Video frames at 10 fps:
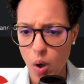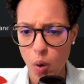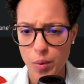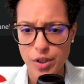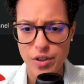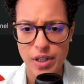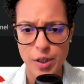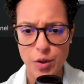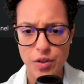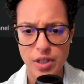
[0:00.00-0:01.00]
which is
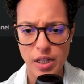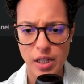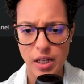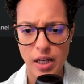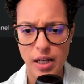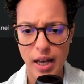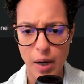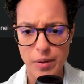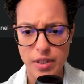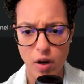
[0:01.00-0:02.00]
interesting.
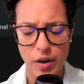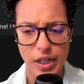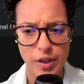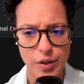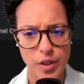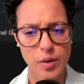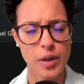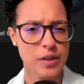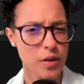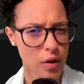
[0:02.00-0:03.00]
Now it's gone here too.
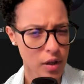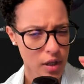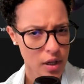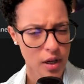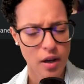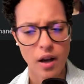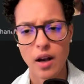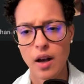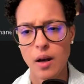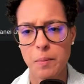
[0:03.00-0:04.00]
It took
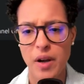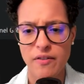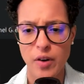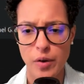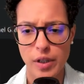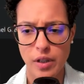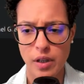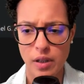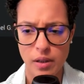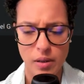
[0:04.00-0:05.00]
um, a very
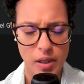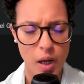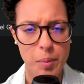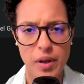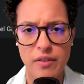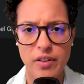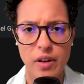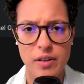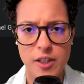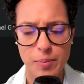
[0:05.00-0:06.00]
uh, a couple of
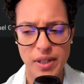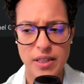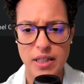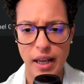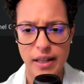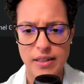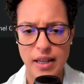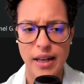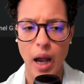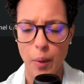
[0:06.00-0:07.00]
uh, split seconds,
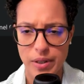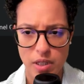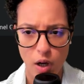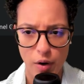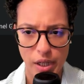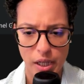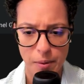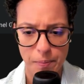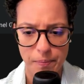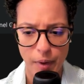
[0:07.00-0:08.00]
and now it's gone
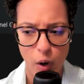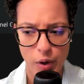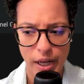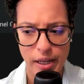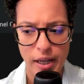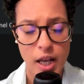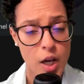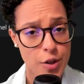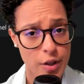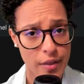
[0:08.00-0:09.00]
here. Okay,
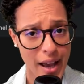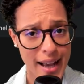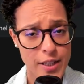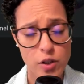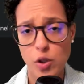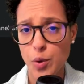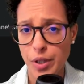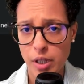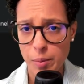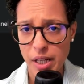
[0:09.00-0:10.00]
so that's
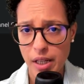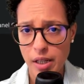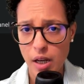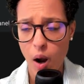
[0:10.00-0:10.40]
during the meeting.